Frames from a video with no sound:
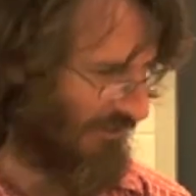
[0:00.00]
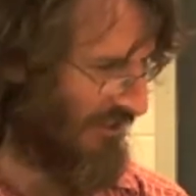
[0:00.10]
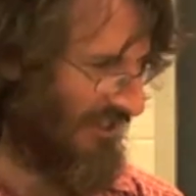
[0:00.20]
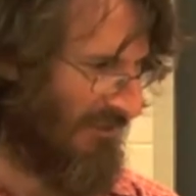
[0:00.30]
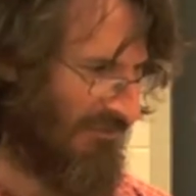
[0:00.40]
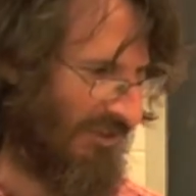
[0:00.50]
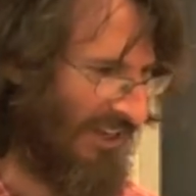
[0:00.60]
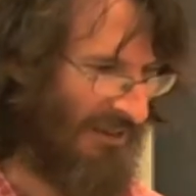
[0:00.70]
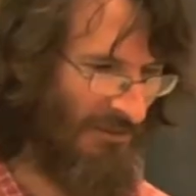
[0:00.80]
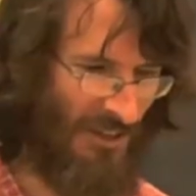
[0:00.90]
person didn't put a
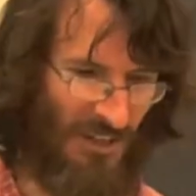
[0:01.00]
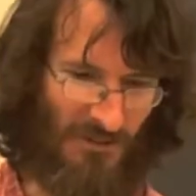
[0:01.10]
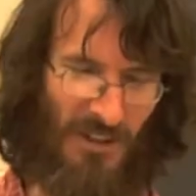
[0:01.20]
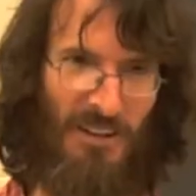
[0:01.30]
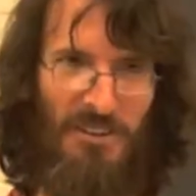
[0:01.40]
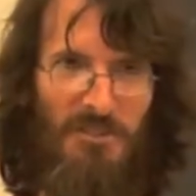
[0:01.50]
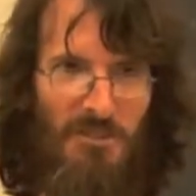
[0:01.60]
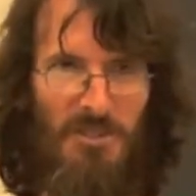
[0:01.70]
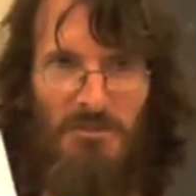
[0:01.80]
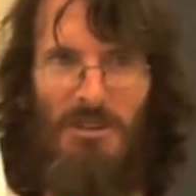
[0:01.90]
name on
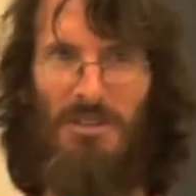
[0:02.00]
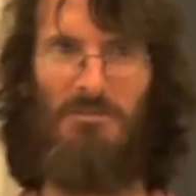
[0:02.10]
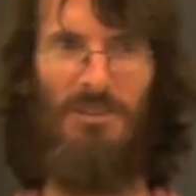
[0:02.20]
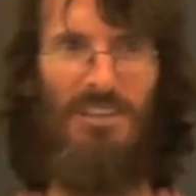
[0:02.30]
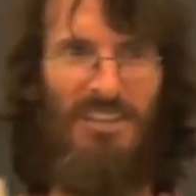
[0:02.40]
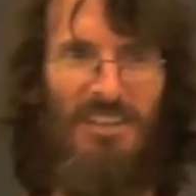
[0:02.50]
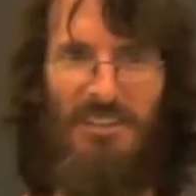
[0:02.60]
the slide, but